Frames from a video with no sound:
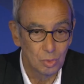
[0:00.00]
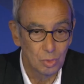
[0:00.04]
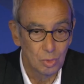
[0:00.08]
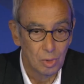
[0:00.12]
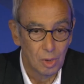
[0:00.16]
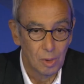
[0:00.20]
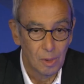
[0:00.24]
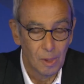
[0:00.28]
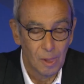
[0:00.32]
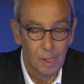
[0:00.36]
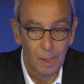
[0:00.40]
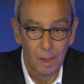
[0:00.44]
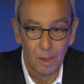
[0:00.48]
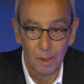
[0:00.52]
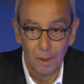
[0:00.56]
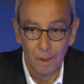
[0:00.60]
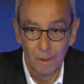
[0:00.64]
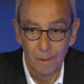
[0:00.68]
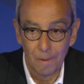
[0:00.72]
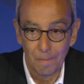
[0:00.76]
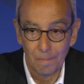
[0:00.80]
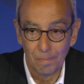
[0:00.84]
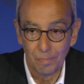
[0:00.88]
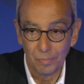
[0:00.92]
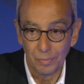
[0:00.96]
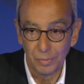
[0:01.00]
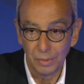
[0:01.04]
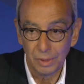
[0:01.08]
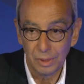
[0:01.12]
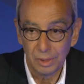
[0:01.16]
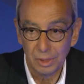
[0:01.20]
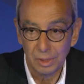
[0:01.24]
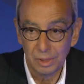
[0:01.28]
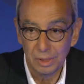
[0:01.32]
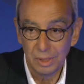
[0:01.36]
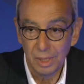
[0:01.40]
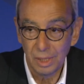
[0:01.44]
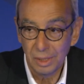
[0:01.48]
up
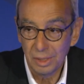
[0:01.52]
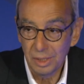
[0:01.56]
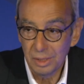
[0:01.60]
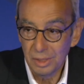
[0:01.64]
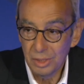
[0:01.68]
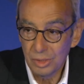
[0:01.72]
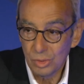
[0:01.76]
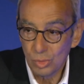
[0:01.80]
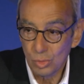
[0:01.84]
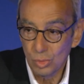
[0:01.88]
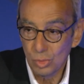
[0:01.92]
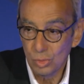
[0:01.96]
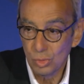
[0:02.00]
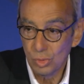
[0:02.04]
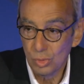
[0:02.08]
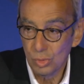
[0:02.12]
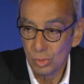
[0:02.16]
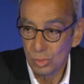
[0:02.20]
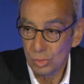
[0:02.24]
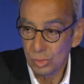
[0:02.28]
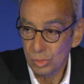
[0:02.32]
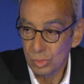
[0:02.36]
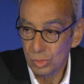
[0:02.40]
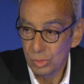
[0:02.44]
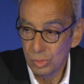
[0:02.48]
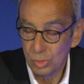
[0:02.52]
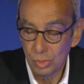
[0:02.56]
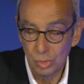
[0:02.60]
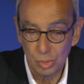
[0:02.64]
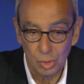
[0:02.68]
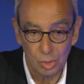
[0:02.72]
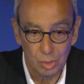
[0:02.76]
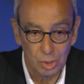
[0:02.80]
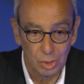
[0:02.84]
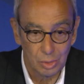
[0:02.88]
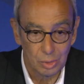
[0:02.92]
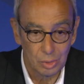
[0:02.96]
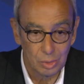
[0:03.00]
that avenue. We
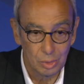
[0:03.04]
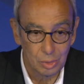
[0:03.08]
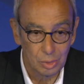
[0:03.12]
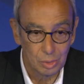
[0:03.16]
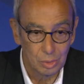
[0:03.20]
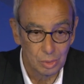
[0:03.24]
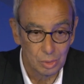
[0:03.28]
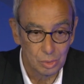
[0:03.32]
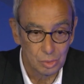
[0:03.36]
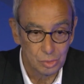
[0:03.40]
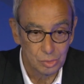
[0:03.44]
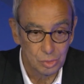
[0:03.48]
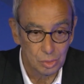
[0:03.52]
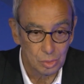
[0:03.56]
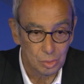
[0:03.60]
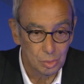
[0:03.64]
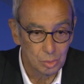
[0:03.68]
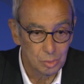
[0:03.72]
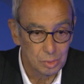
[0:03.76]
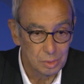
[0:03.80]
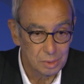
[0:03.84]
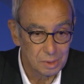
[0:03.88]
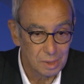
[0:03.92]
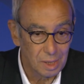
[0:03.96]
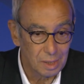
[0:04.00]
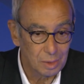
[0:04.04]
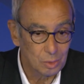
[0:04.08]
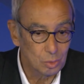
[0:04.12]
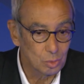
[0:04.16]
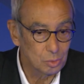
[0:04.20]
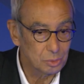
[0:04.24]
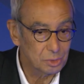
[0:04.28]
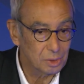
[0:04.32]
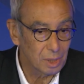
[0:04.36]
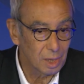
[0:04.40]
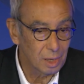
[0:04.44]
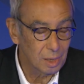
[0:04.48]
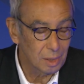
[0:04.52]
need to start
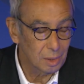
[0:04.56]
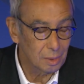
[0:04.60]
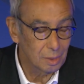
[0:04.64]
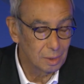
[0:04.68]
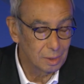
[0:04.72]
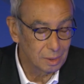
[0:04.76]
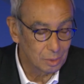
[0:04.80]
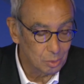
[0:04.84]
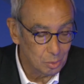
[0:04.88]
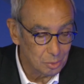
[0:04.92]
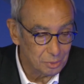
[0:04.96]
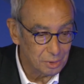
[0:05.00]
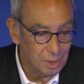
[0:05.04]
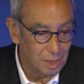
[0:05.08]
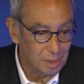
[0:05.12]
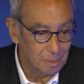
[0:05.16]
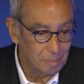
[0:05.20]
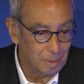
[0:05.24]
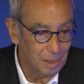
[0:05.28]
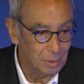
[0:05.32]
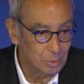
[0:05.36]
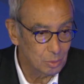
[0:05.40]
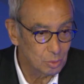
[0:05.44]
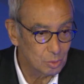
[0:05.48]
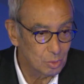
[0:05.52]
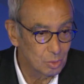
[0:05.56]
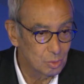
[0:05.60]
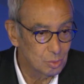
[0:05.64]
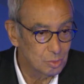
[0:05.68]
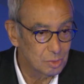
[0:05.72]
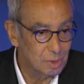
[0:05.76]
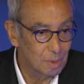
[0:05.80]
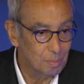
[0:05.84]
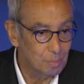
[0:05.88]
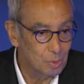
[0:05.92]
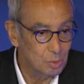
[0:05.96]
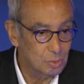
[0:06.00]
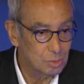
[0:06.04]
discussions
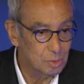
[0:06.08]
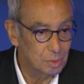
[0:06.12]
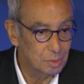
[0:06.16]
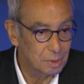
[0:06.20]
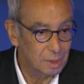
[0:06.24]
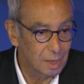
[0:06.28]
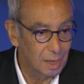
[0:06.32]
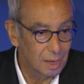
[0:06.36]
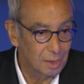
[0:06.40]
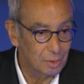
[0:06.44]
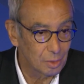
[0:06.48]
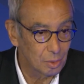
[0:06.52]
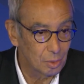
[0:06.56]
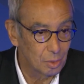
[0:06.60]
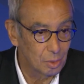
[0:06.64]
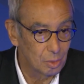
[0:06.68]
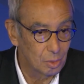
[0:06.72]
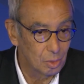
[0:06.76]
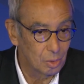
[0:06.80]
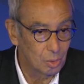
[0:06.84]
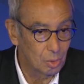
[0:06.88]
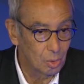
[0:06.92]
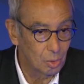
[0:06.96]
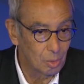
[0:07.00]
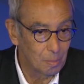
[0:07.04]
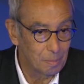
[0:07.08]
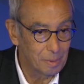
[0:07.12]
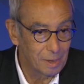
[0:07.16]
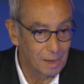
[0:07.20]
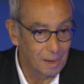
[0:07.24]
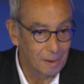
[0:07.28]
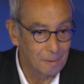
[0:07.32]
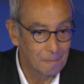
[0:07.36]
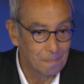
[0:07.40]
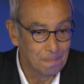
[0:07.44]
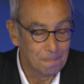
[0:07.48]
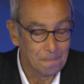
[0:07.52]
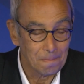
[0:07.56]
on
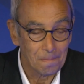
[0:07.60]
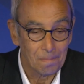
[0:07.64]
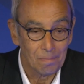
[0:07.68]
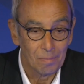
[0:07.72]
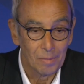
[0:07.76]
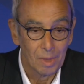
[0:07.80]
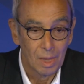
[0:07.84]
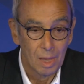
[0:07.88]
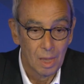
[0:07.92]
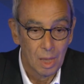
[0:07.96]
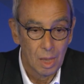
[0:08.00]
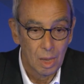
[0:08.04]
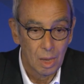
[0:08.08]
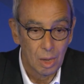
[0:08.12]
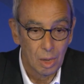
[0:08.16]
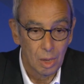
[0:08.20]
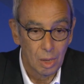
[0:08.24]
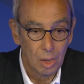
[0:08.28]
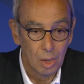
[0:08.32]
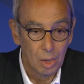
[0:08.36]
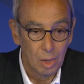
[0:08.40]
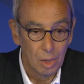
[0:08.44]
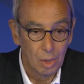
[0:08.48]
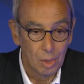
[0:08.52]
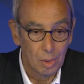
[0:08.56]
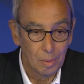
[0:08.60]
the European